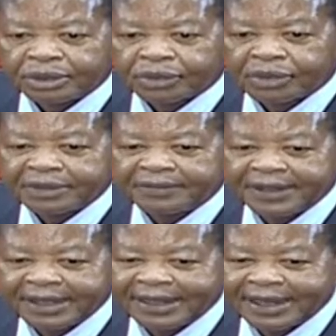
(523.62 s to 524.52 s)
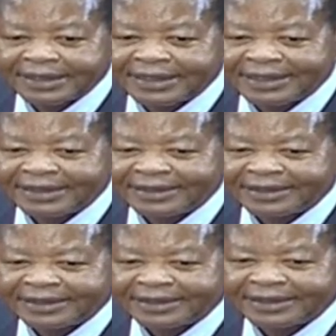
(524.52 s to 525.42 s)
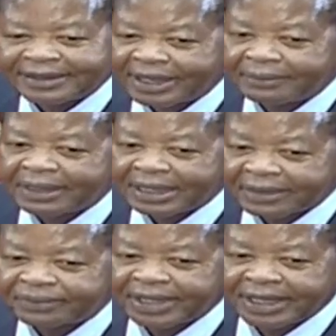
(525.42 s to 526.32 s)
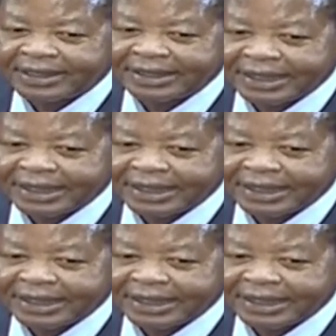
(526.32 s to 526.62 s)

to convey that he was a bit upset